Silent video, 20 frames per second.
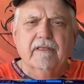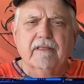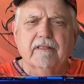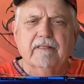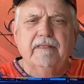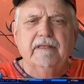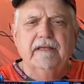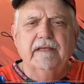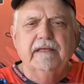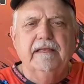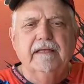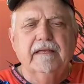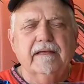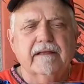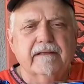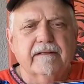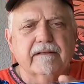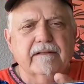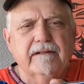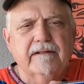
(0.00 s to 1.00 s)
the
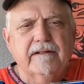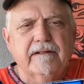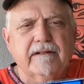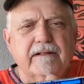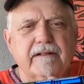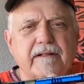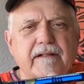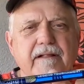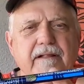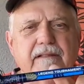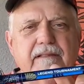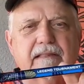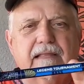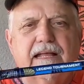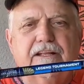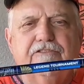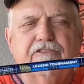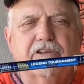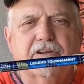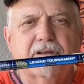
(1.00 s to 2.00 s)

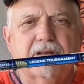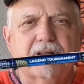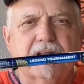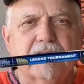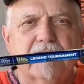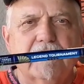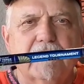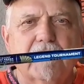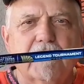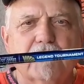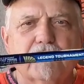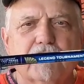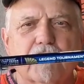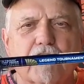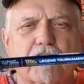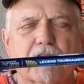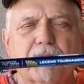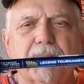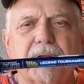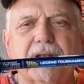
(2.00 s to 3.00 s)
Legend
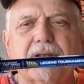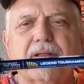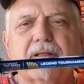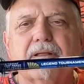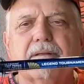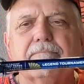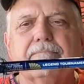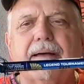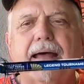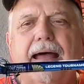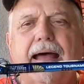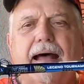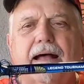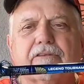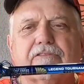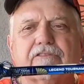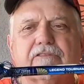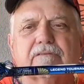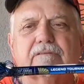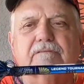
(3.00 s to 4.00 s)
Tournament
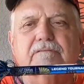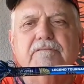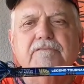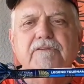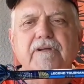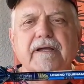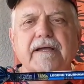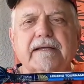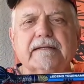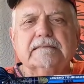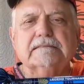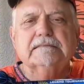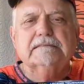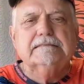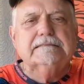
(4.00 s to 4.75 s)
Bass, okay?